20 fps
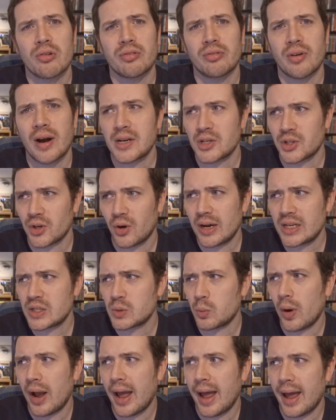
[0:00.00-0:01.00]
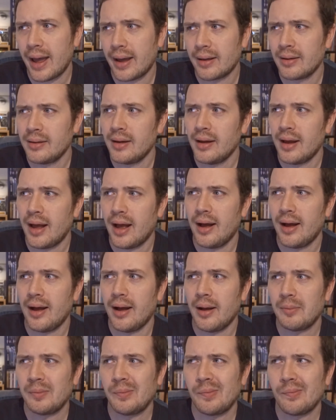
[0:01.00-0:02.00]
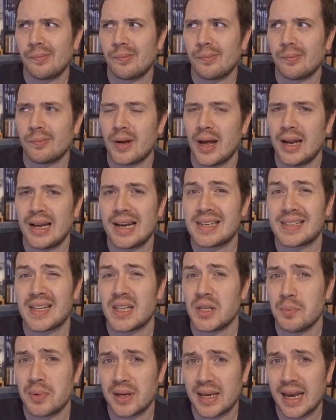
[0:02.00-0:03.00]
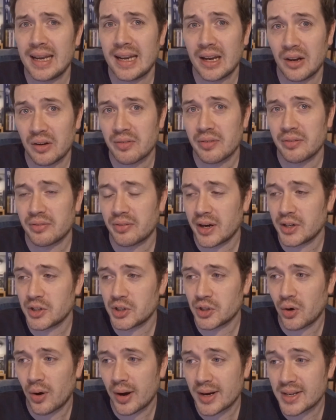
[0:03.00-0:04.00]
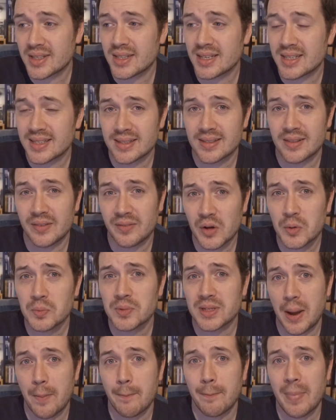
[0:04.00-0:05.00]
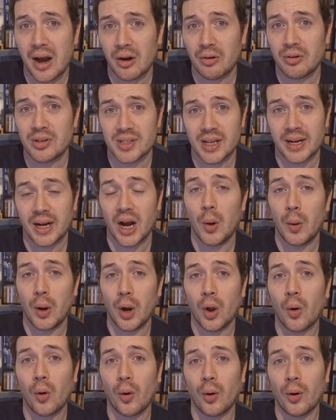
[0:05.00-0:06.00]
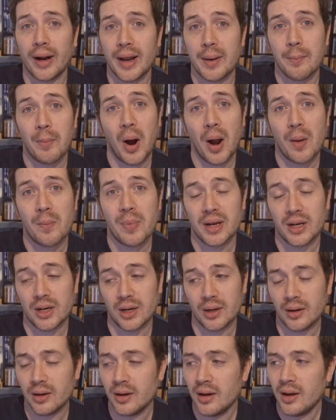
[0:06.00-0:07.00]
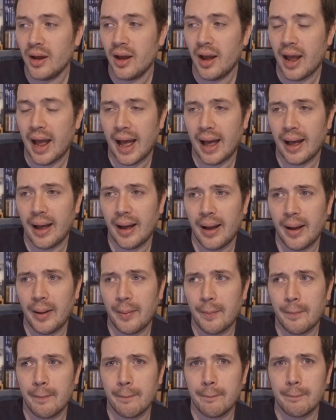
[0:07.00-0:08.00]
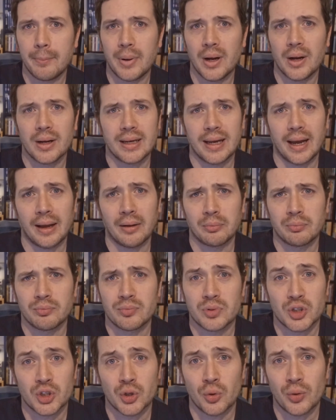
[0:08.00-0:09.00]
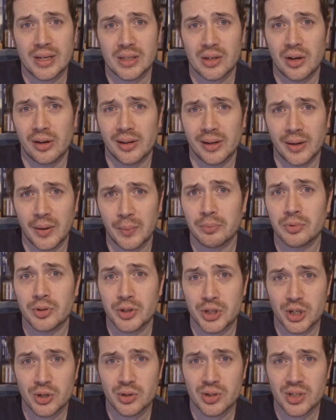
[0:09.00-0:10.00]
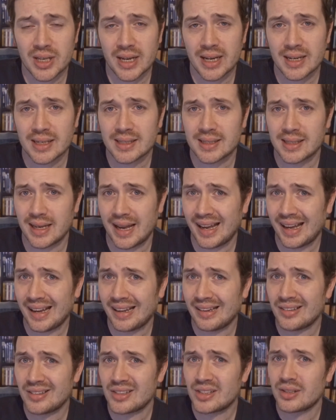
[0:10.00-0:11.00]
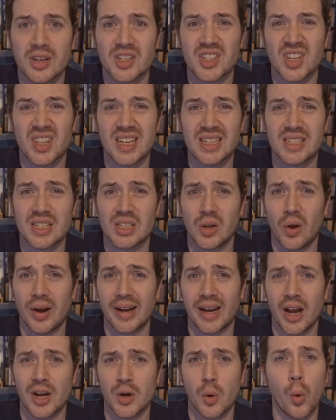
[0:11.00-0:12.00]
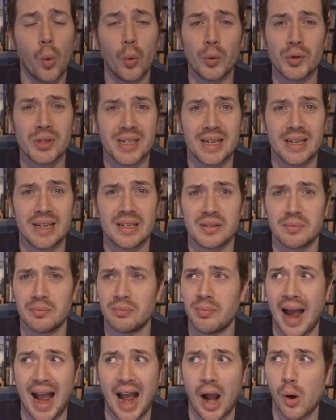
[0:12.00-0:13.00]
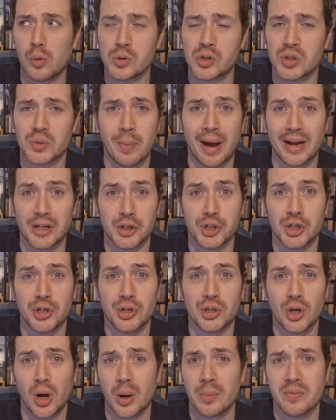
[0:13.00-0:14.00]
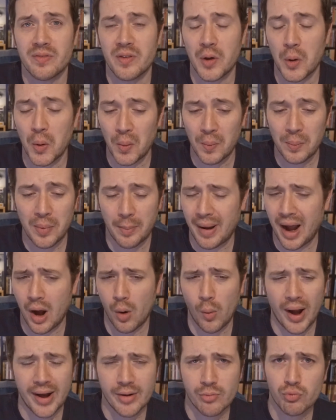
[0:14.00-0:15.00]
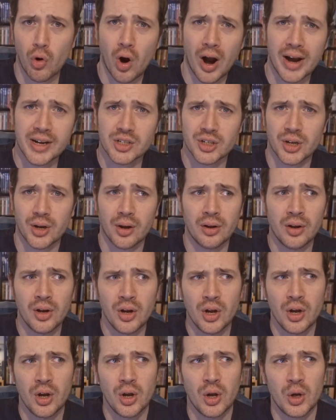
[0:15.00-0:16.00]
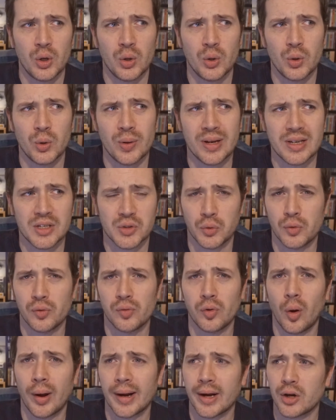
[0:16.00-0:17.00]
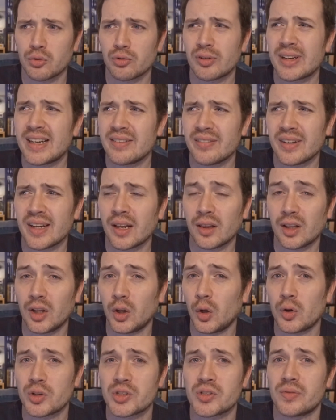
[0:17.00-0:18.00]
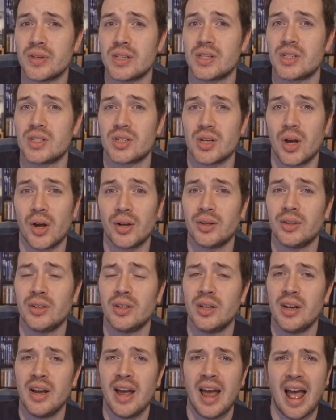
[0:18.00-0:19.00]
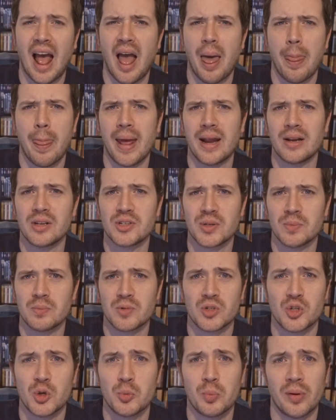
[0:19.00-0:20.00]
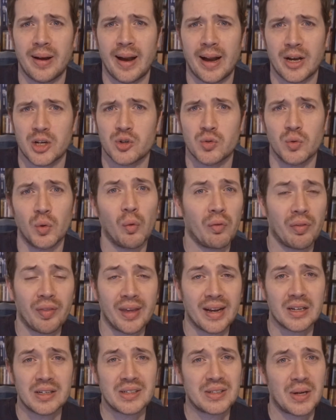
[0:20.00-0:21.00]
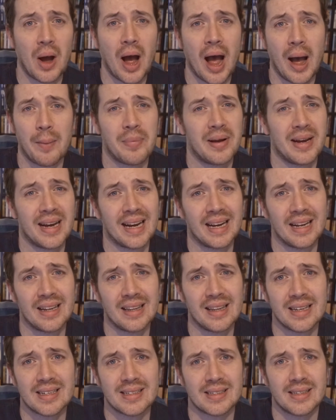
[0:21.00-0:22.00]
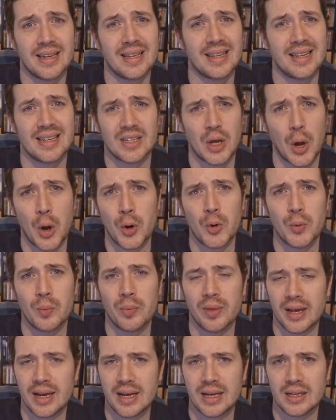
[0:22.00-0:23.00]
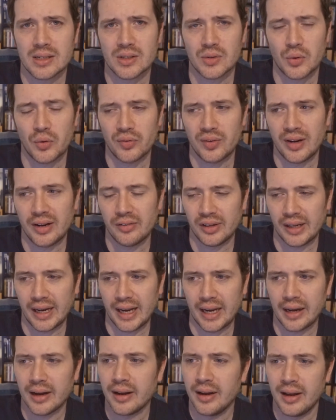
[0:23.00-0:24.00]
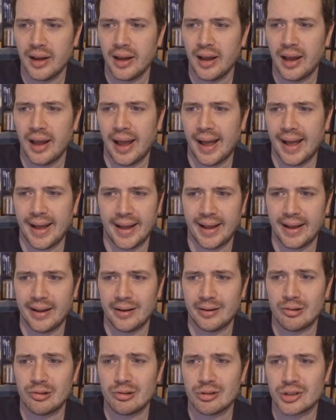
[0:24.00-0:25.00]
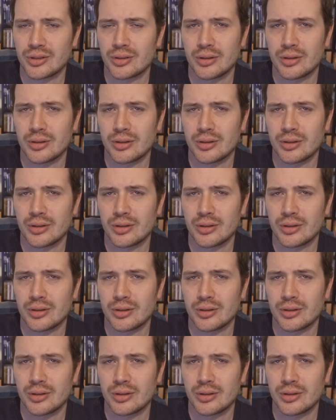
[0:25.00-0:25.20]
franchise where, at least at the beginning of the franchise, the films get better as they go along, in my opinion. But yeah, Sean S. Cunningham produced this, and so this is like a haunted house mansion type film about a writer who is sort of like grieving the loss of his son, and then some supernatural things start happening in this home that he's sort of living in. And